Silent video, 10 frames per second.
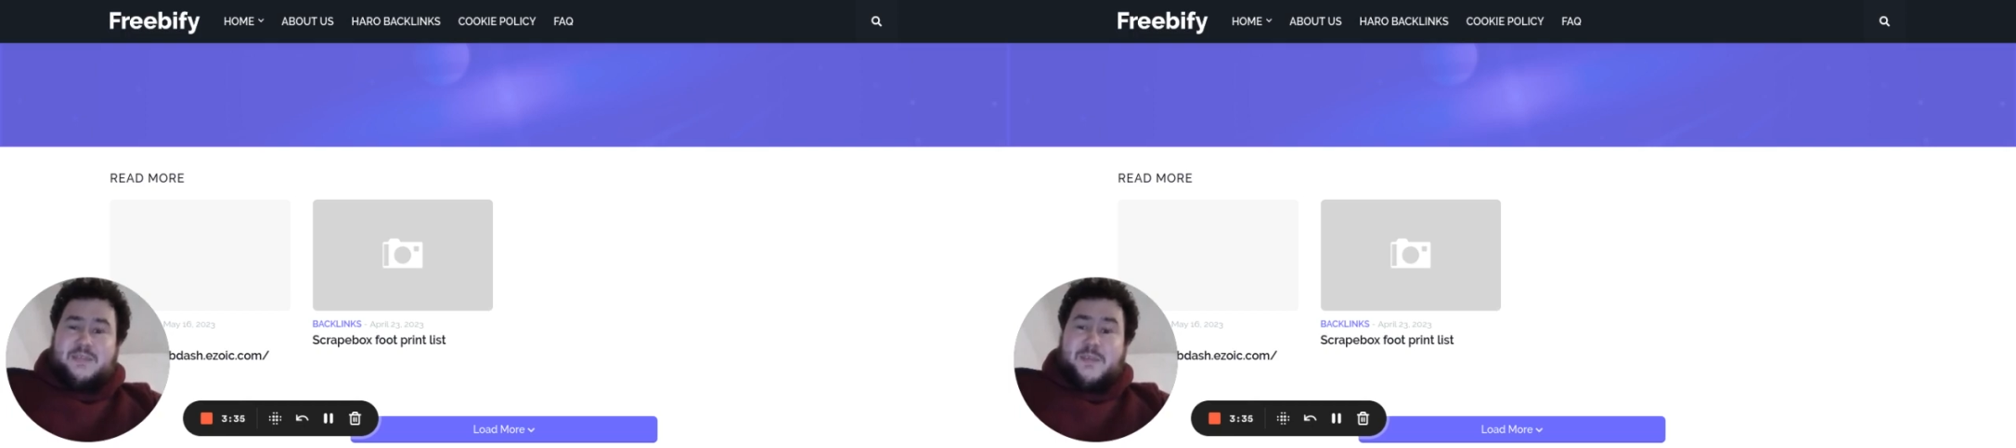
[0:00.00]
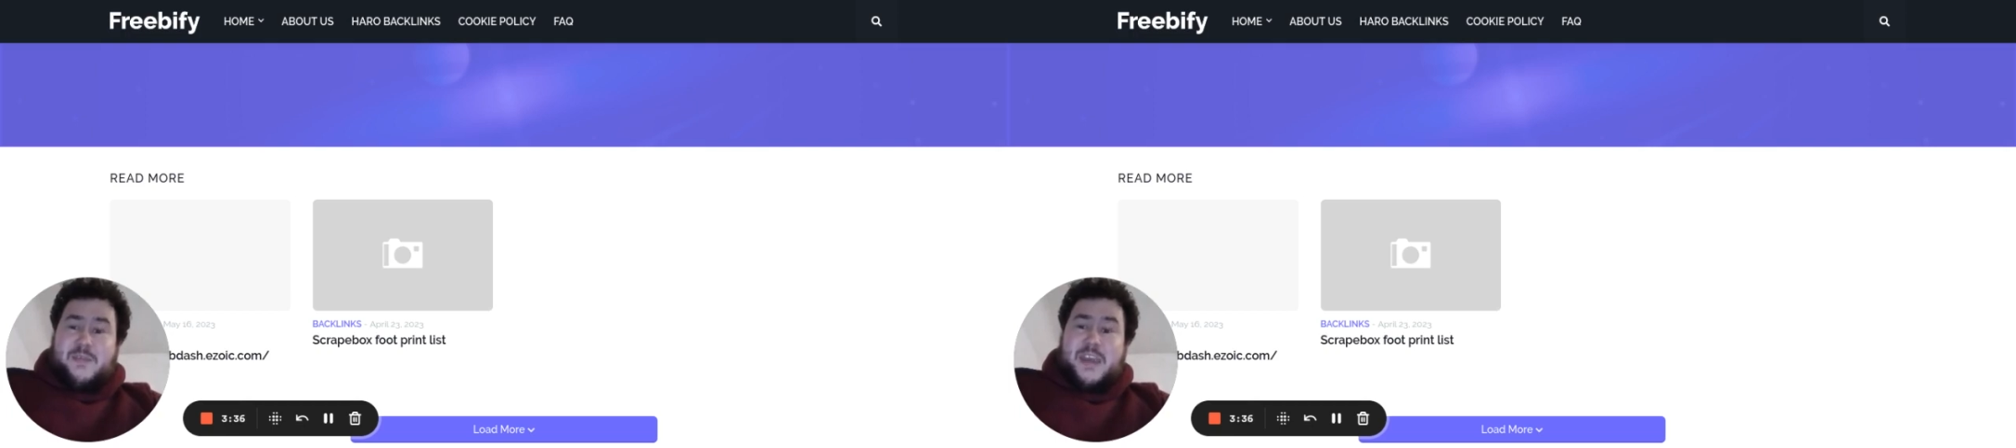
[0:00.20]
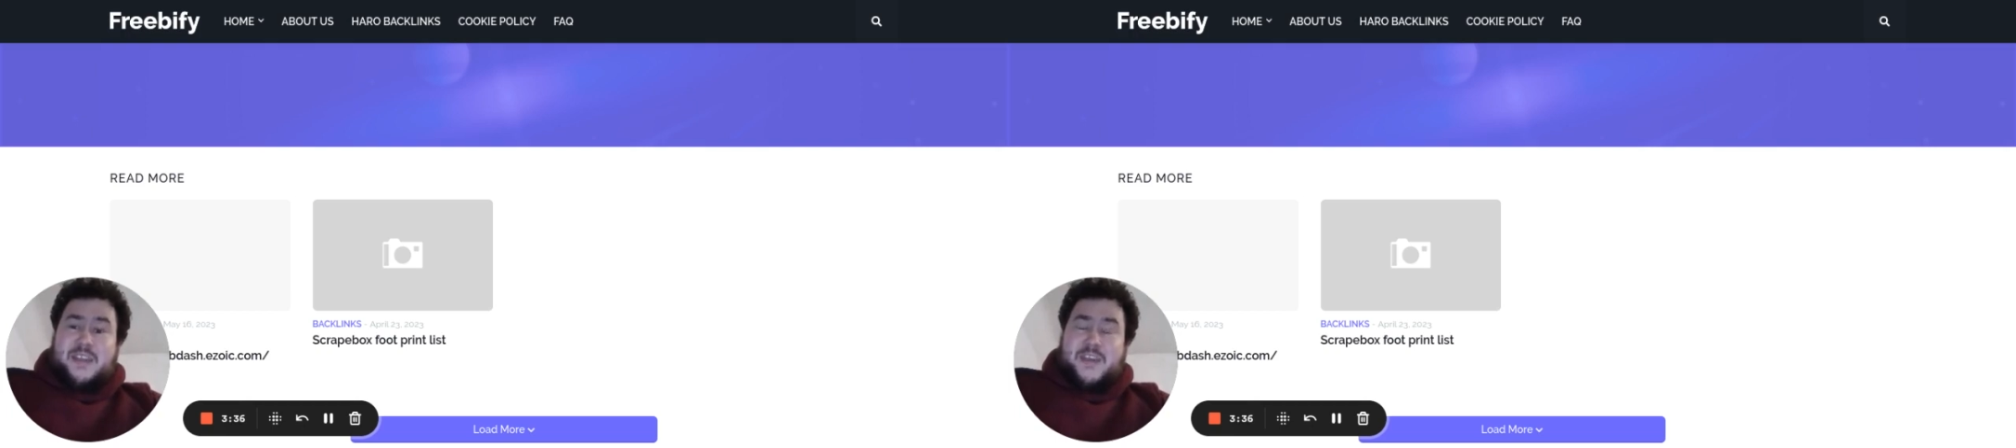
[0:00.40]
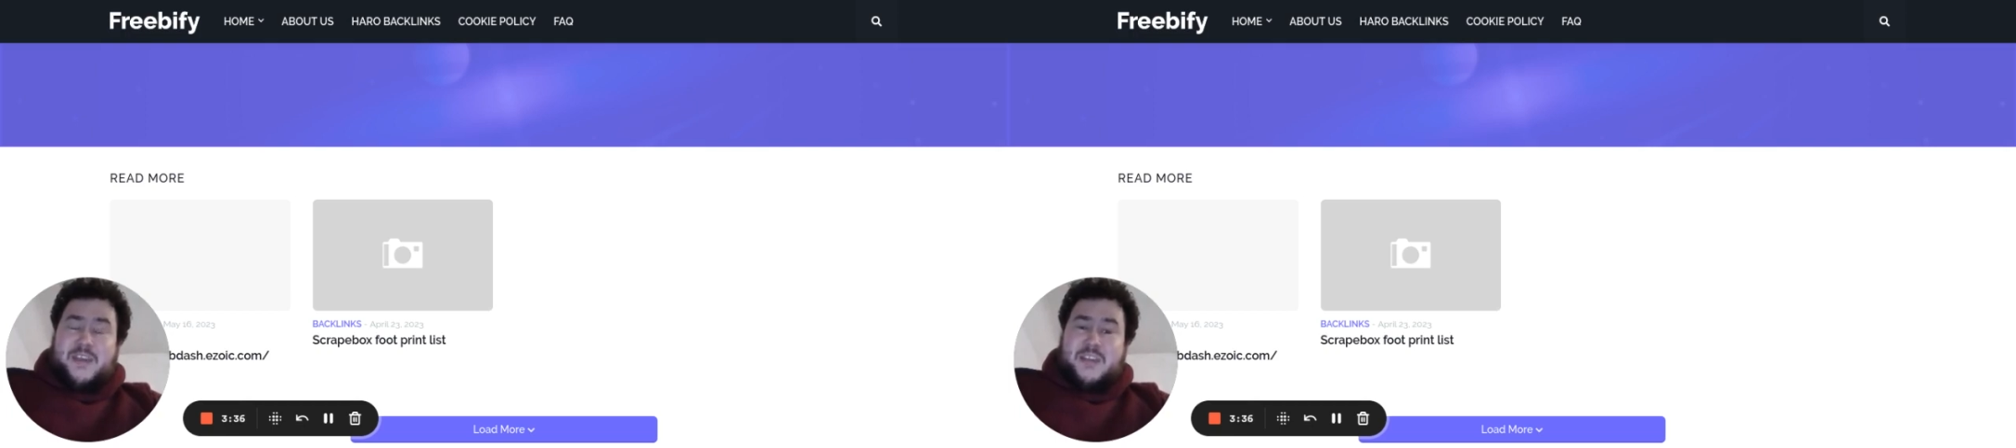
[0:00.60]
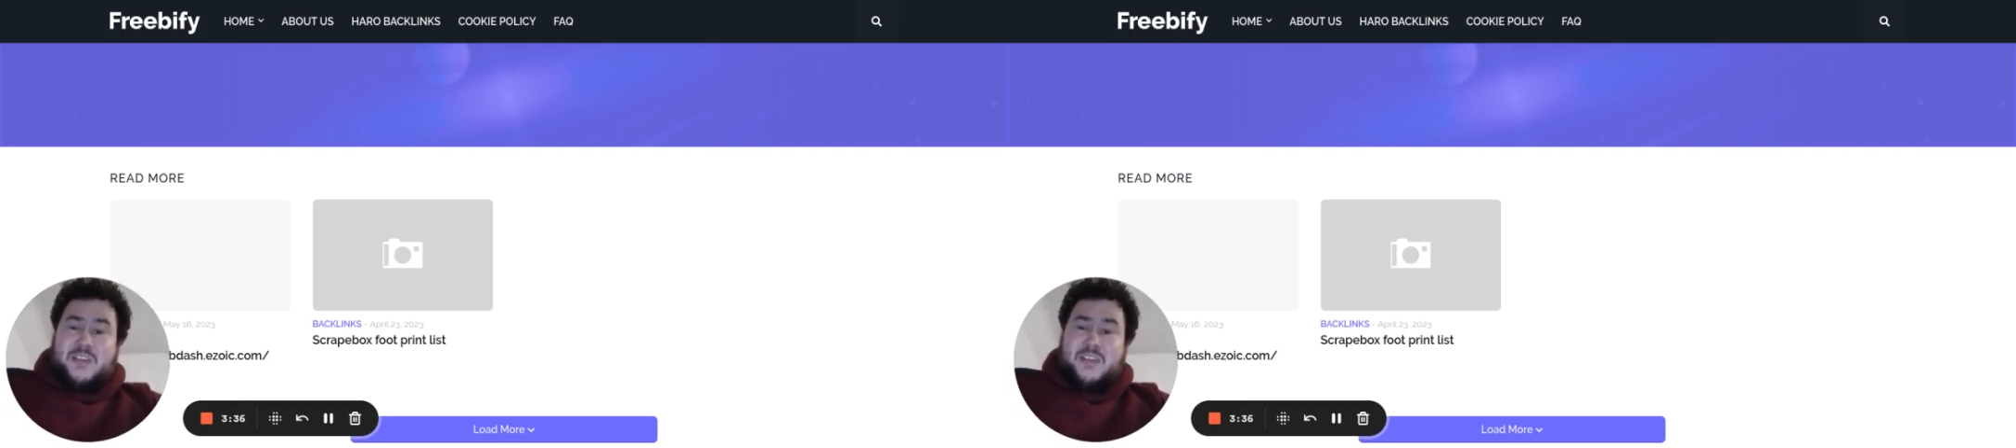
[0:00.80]
the main
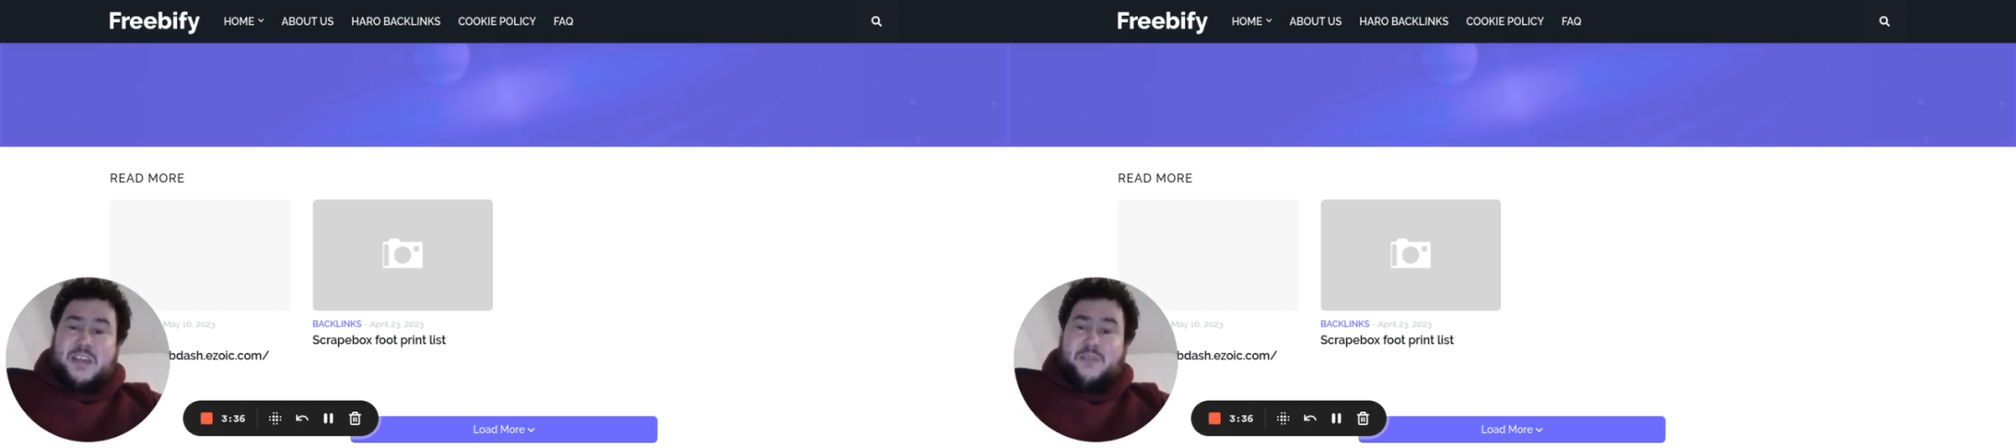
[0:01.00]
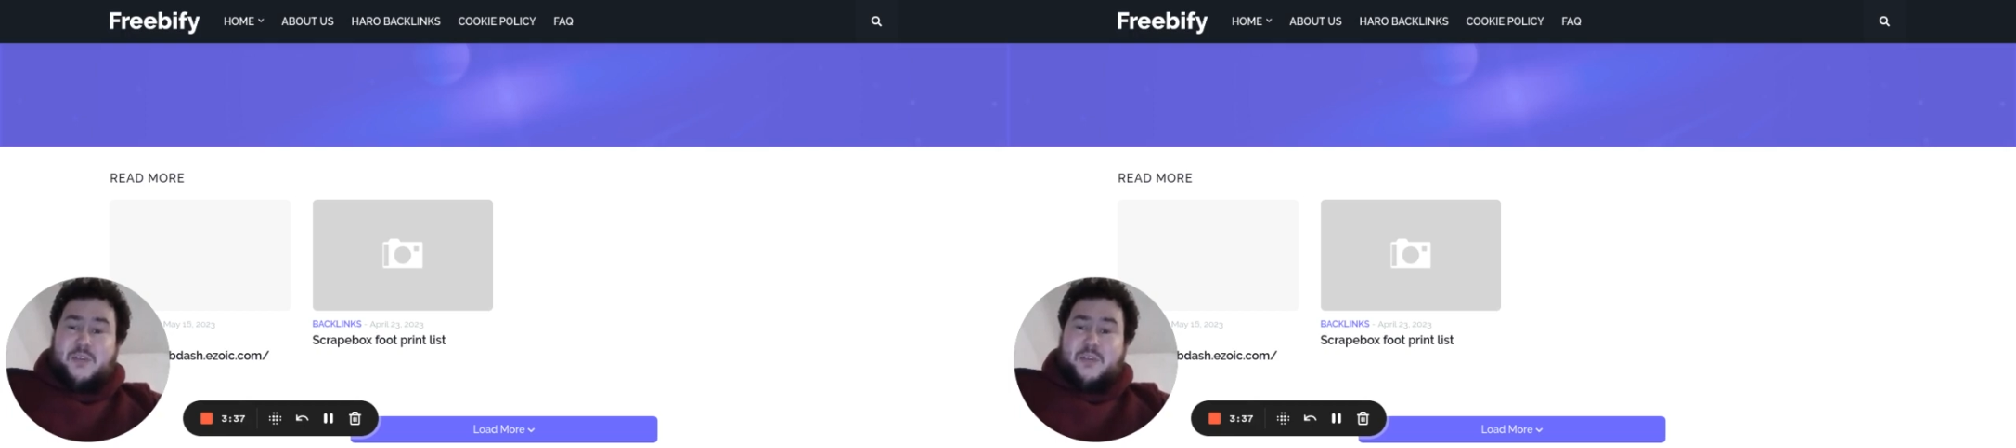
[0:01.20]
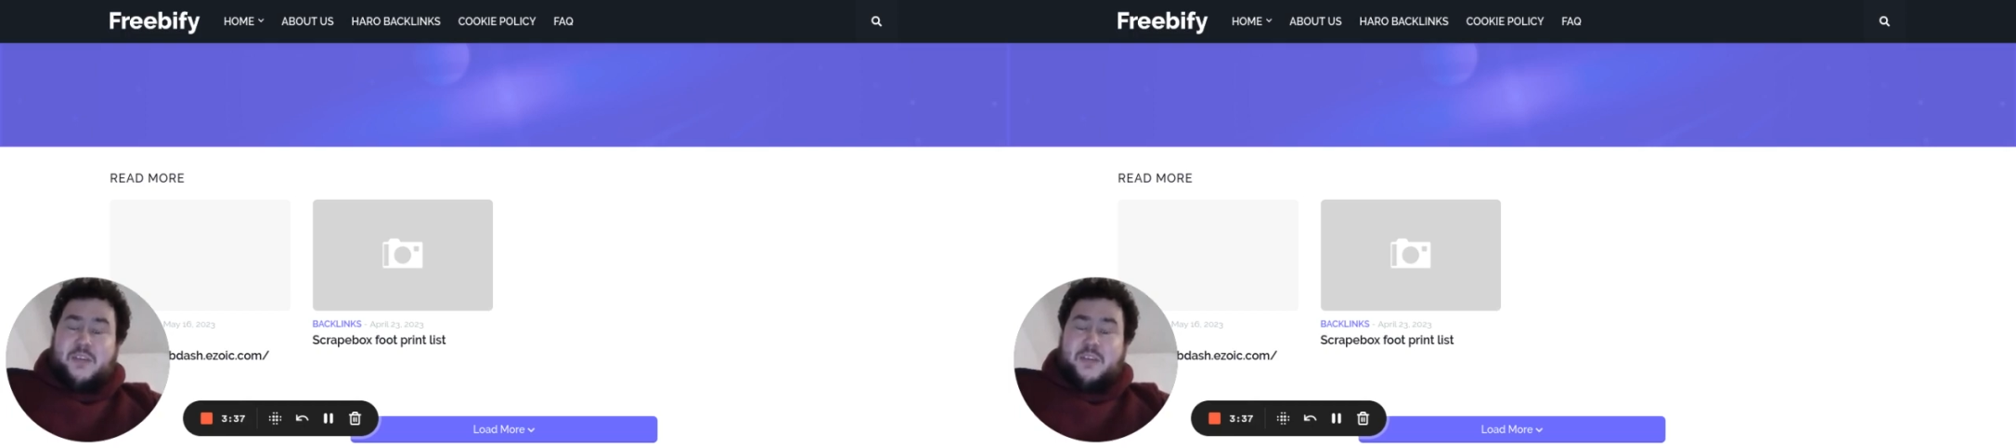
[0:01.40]
advantages covered